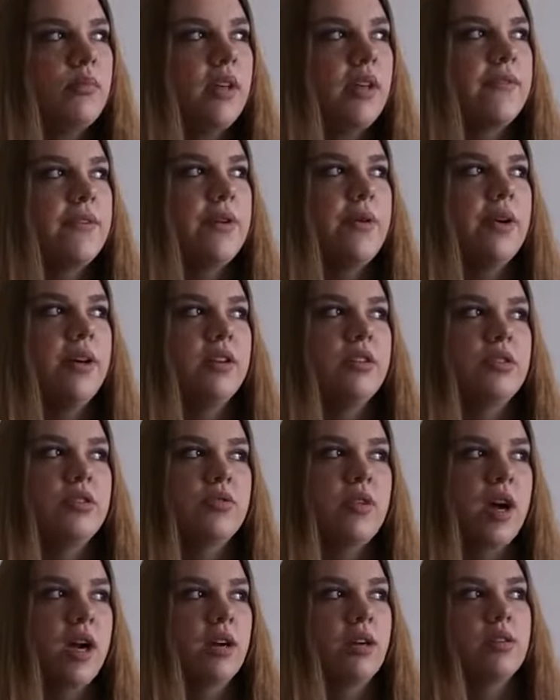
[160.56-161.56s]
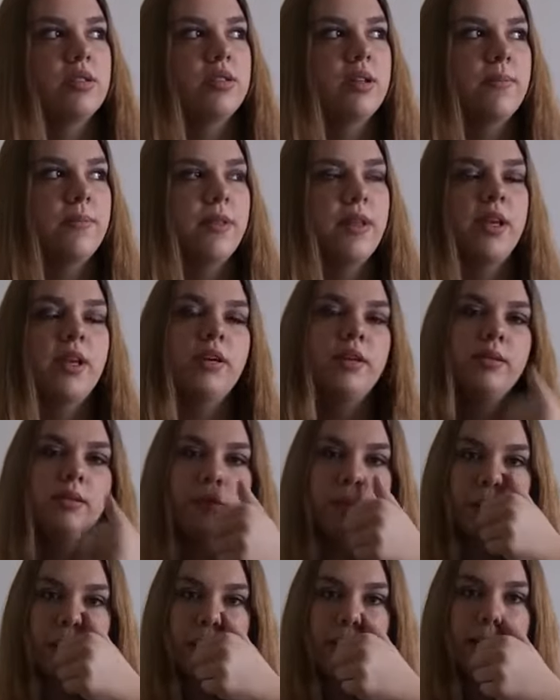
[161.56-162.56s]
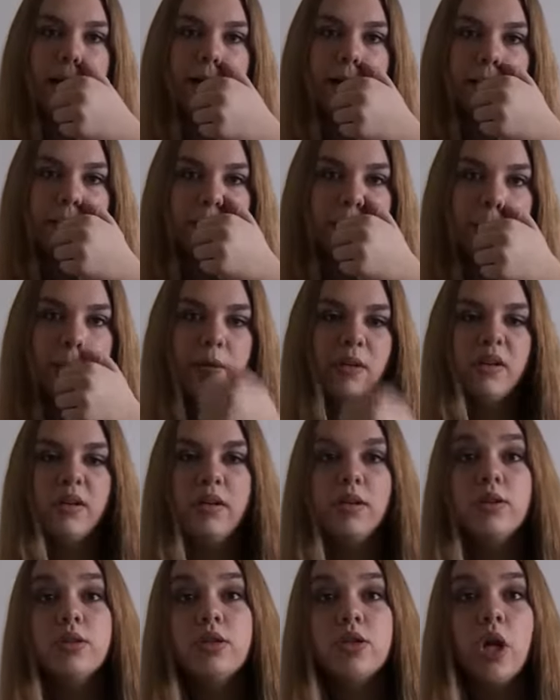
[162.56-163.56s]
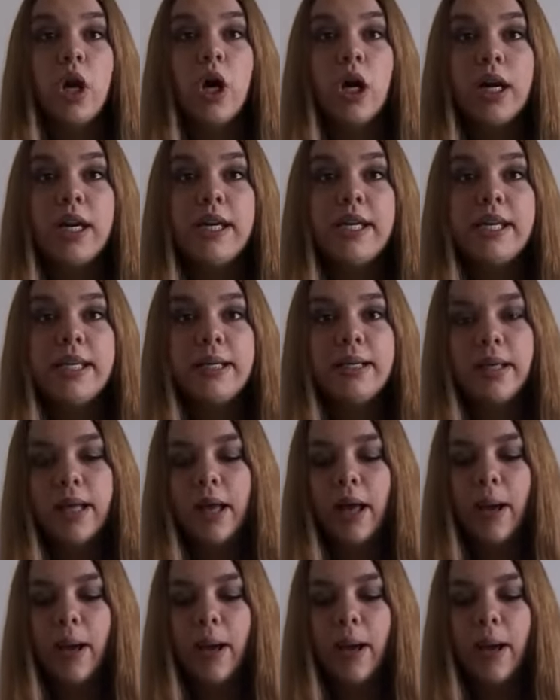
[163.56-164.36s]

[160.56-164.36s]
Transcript: if you hear a truck or something, yeah, sorry.